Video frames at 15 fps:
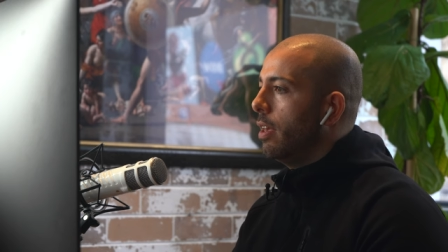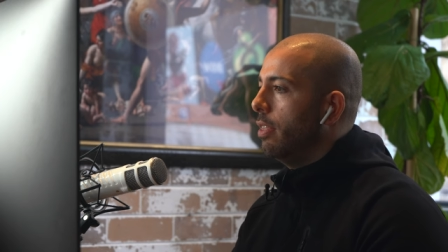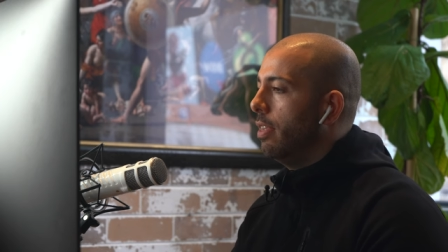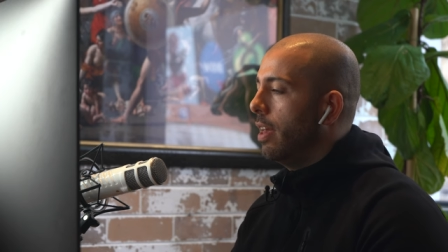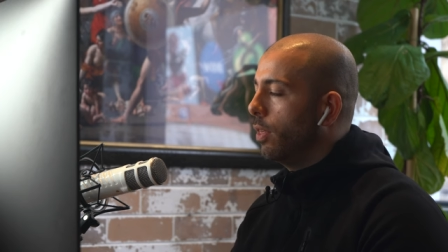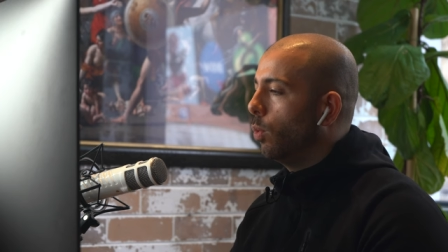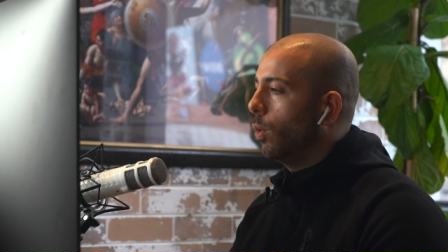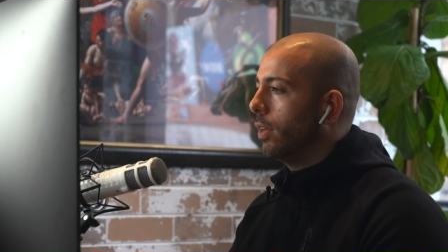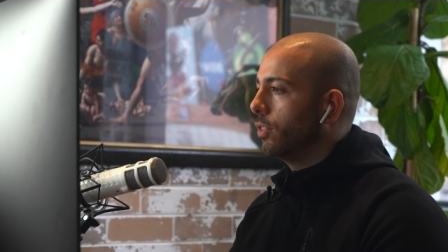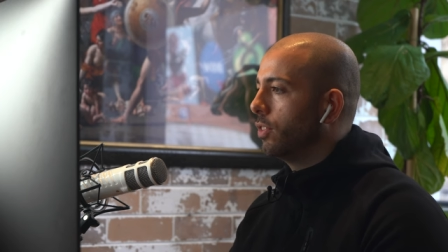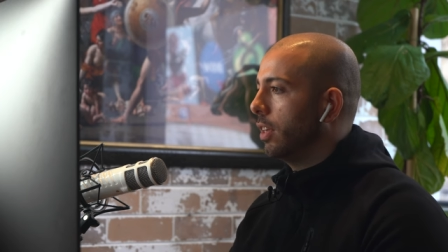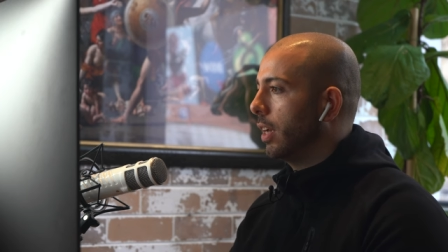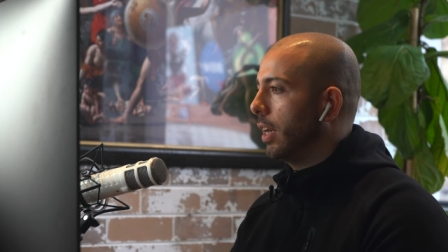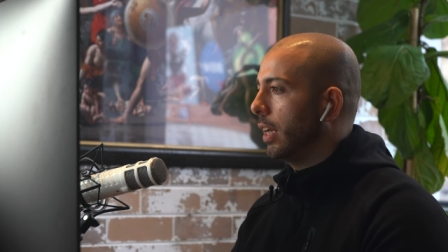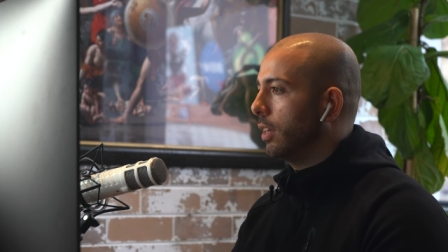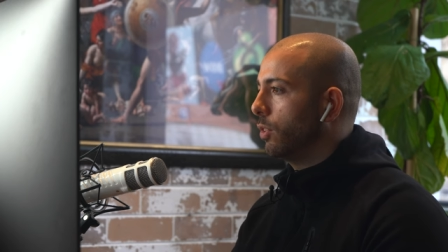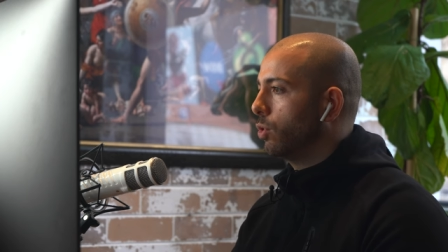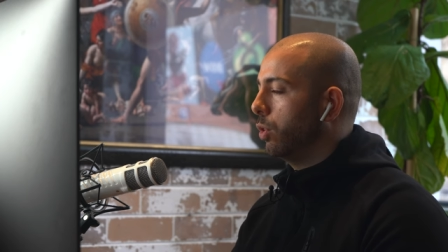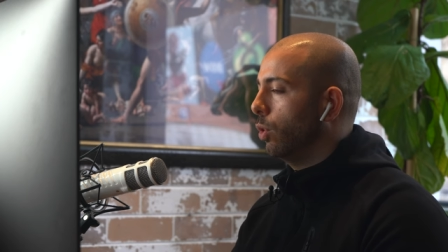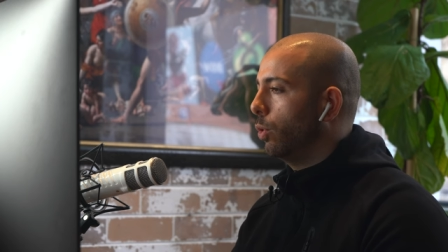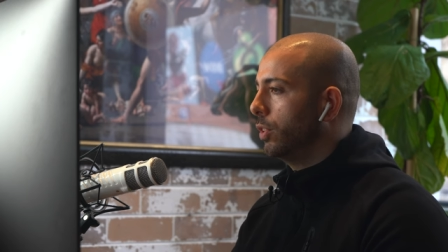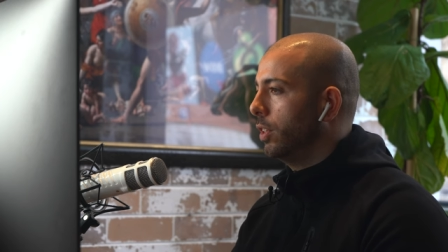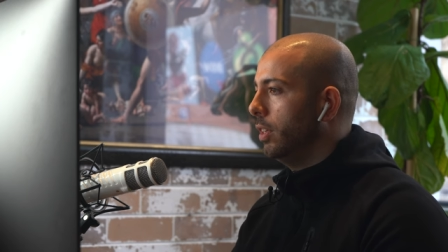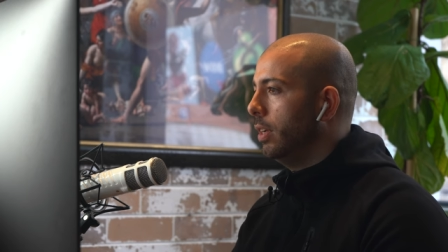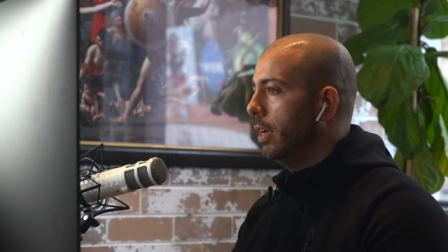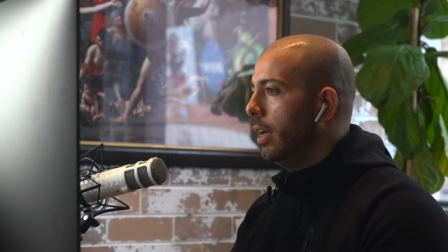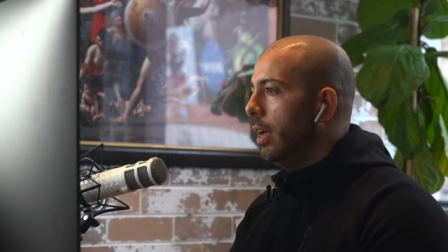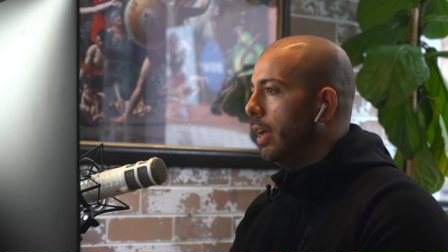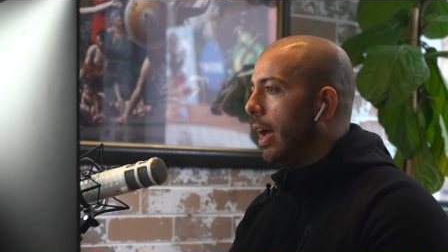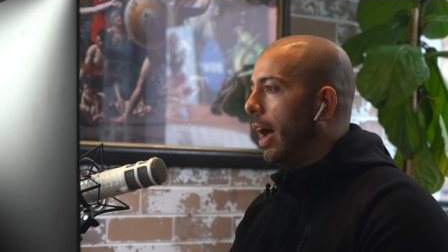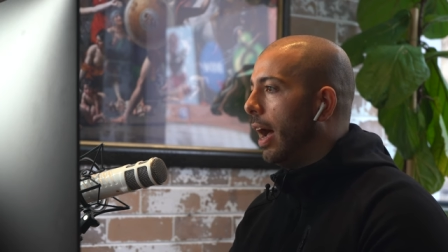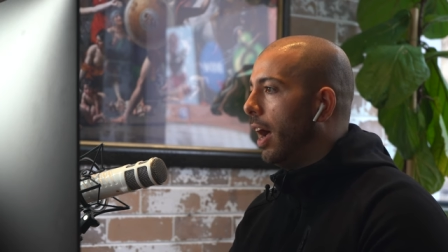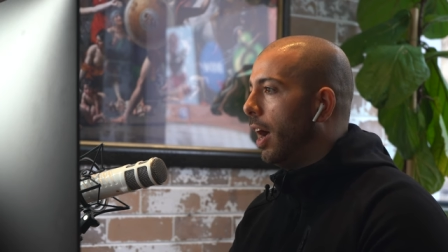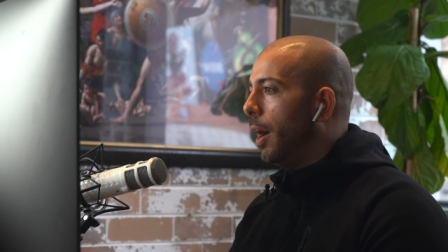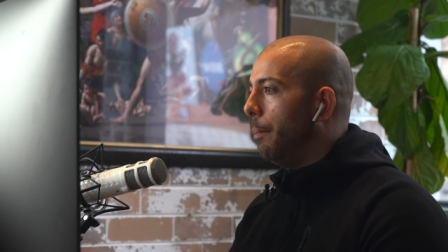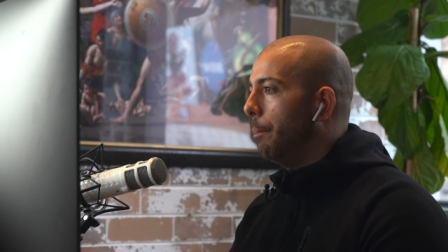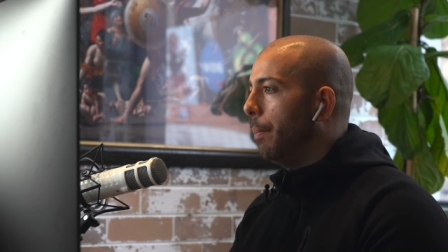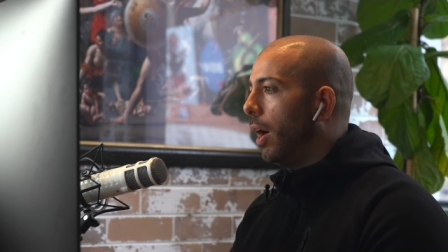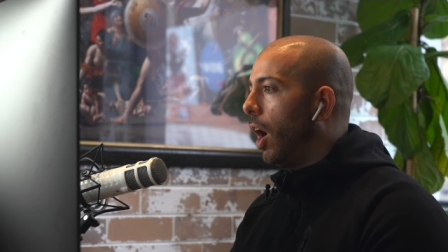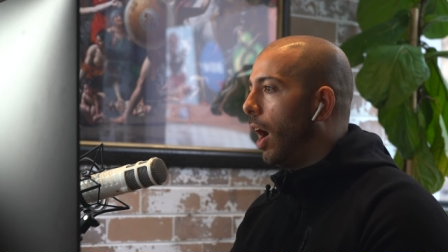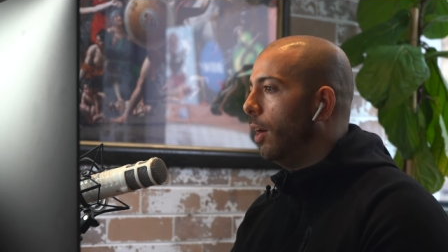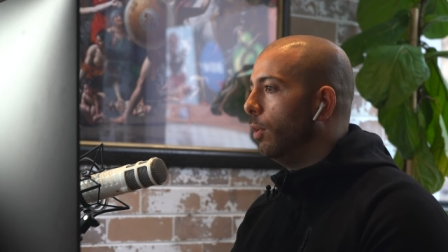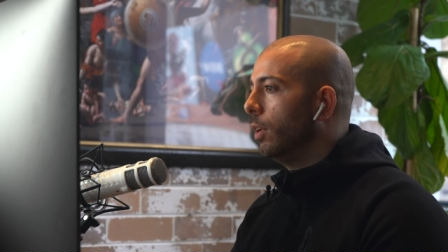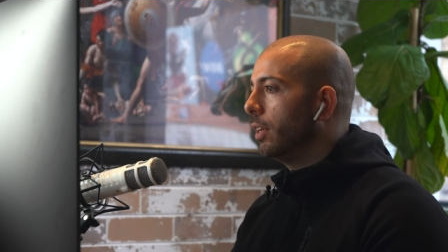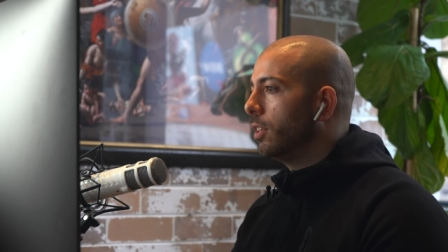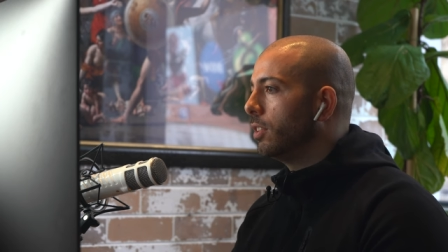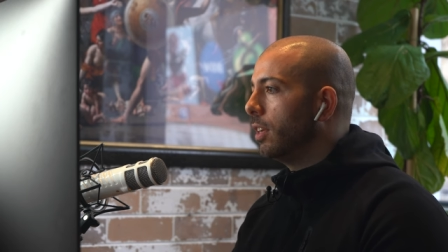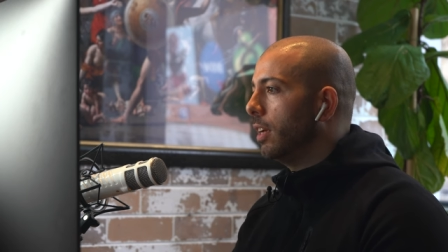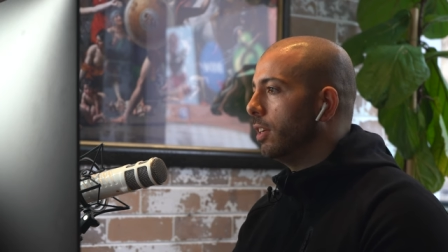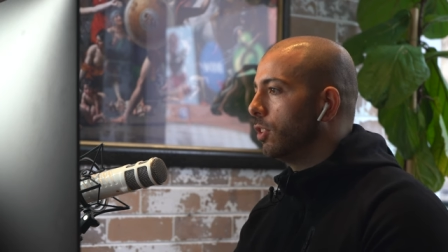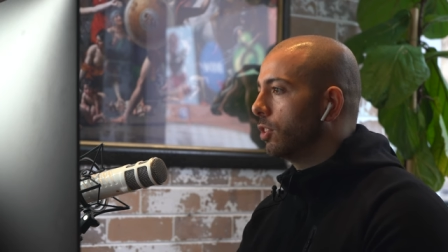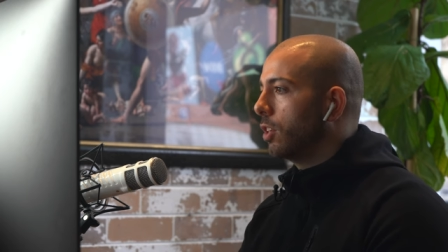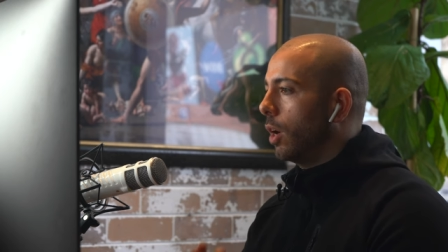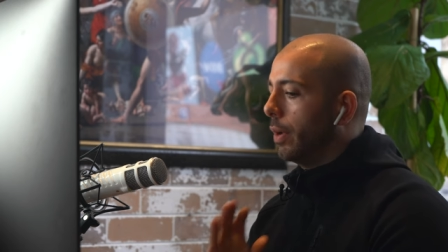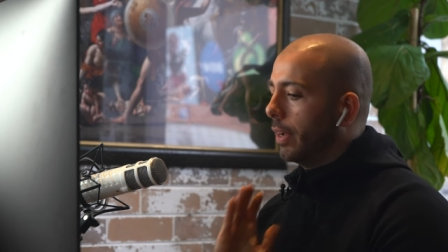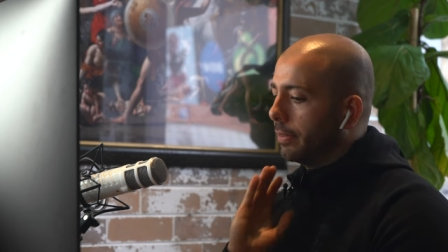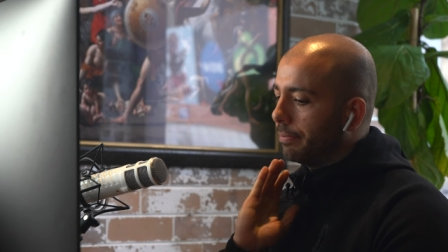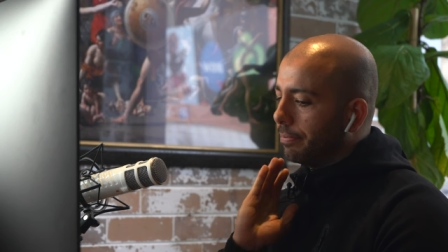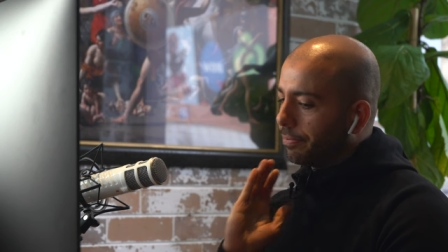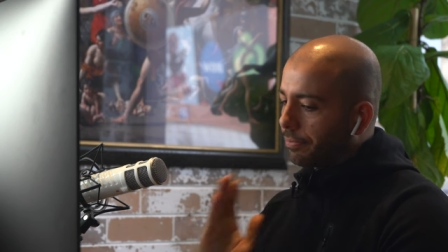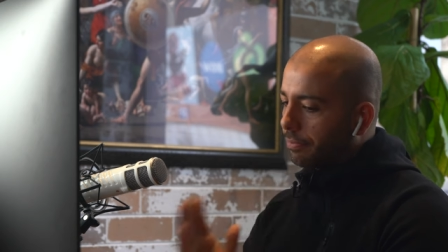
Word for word: They're the ones that are gonna get slaughtered. Um, but I really see it just going